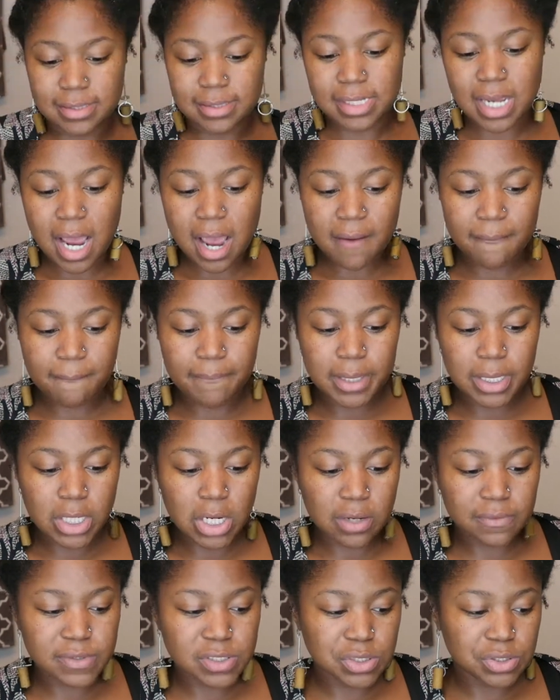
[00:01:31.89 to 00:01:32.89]
and I've
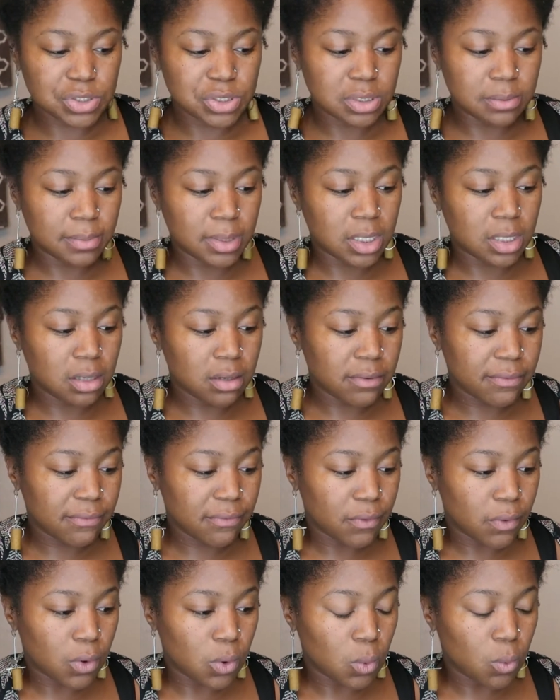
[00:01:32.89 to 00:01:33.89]
been off social media
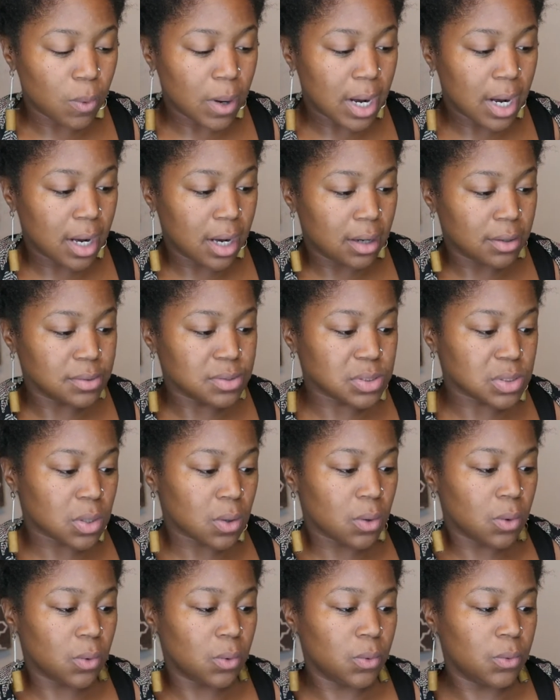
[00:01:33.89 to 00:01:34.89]
for a while,
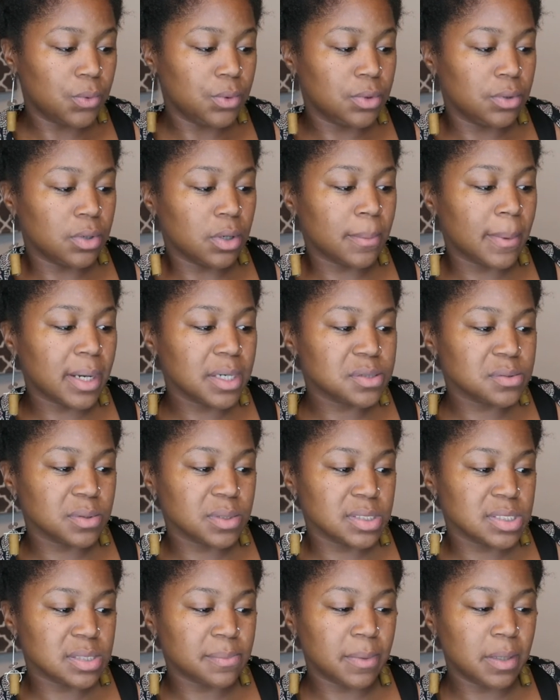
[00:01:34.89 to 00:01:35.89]
so nobody's
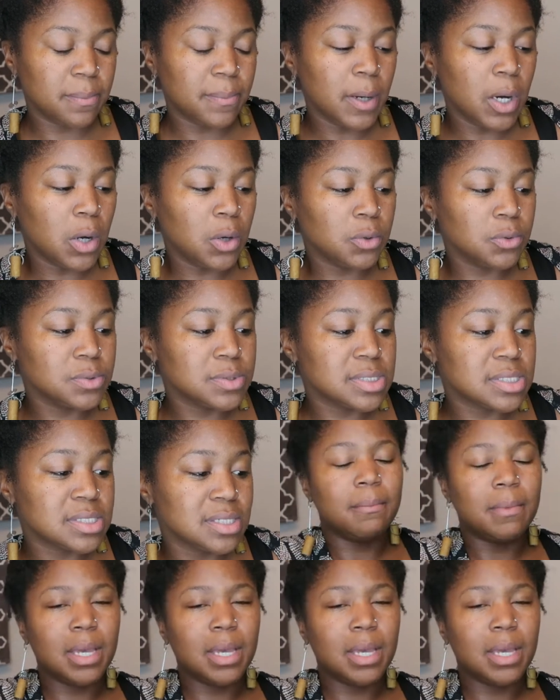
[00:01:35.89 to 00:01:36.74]
really seen me post.